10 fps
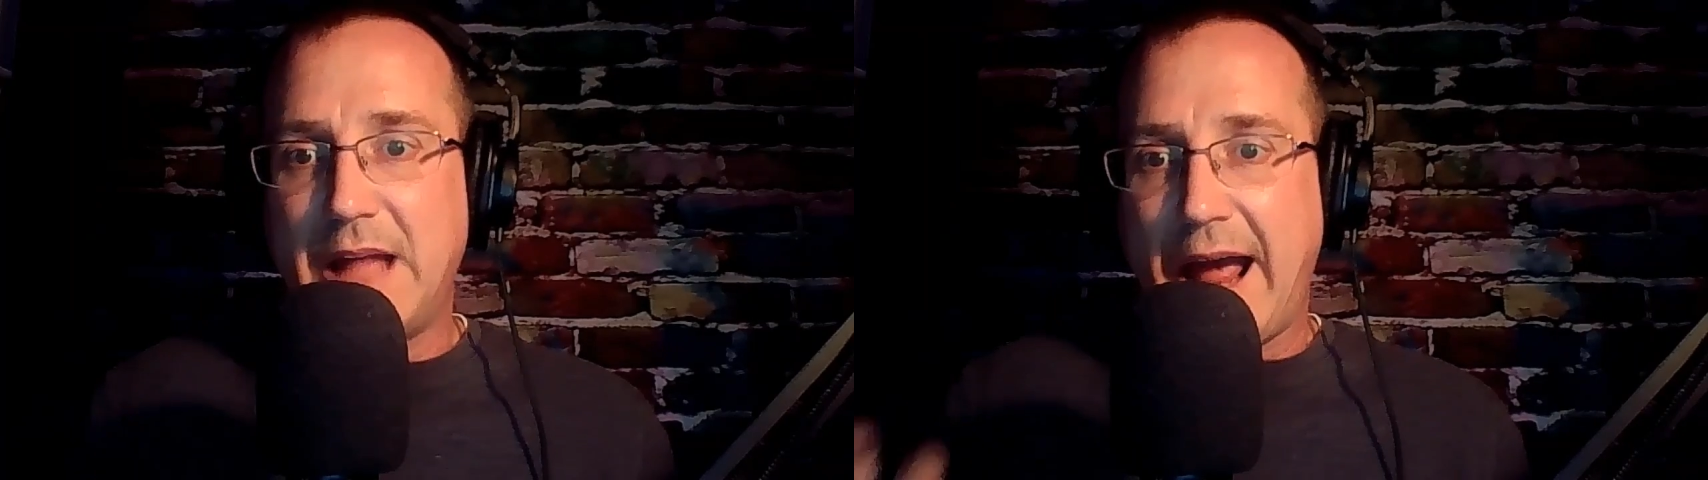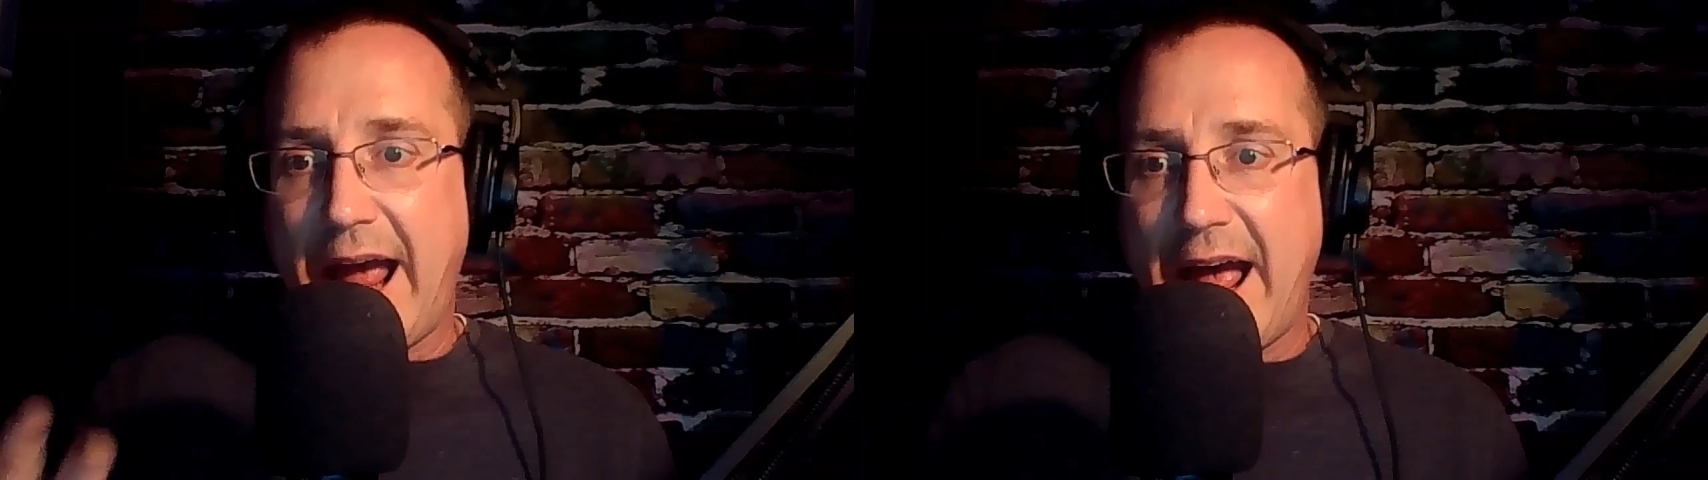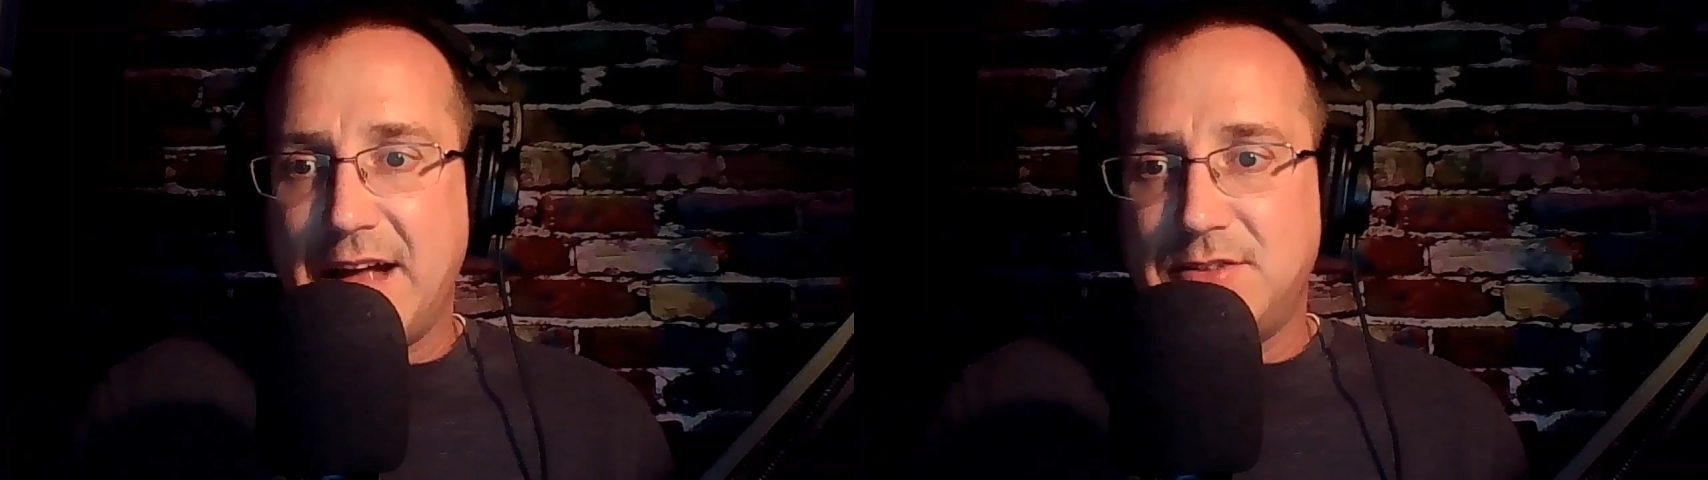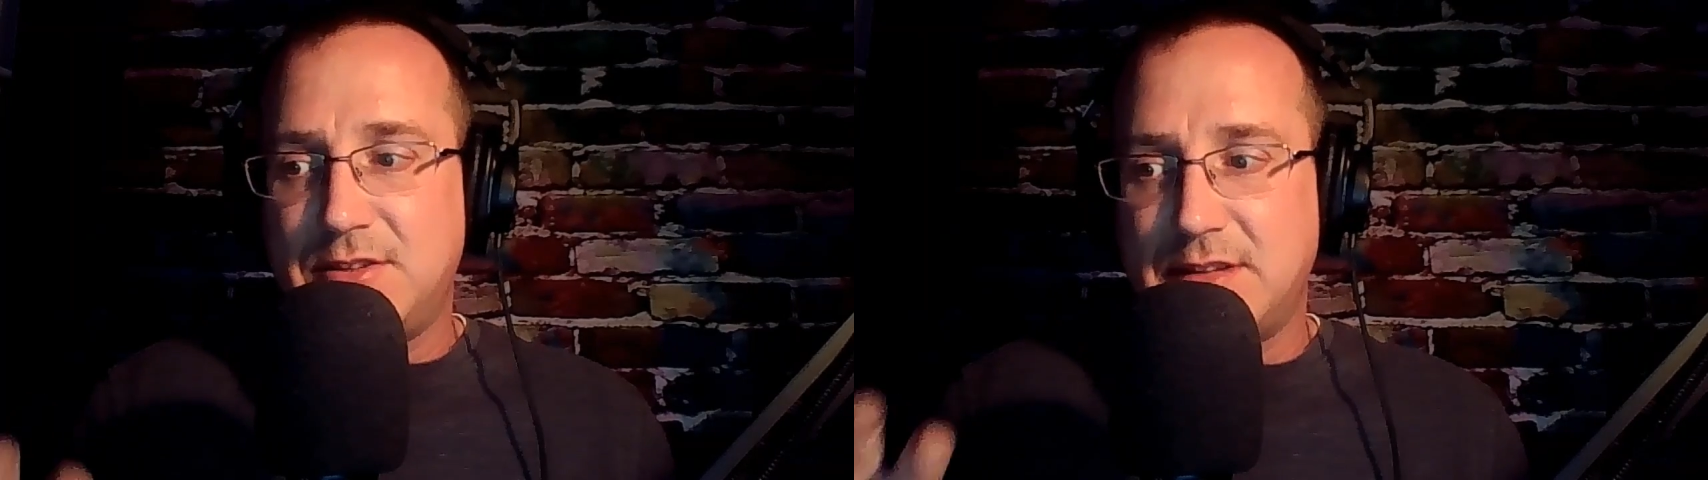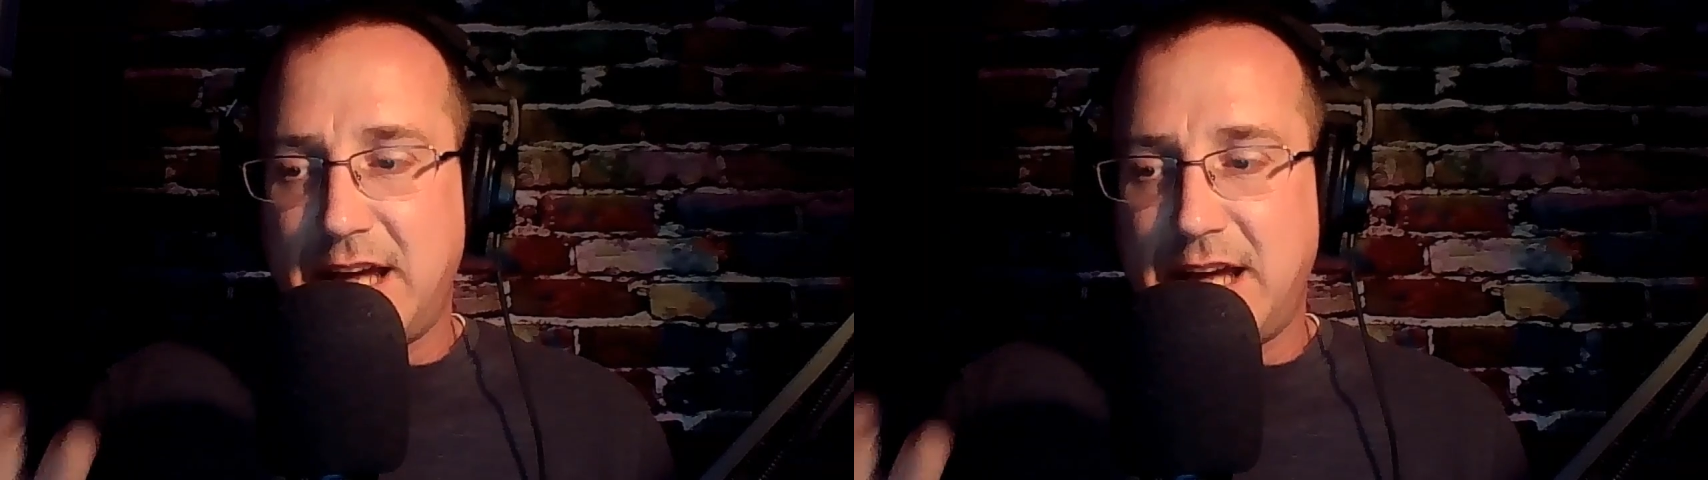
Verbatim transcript: as the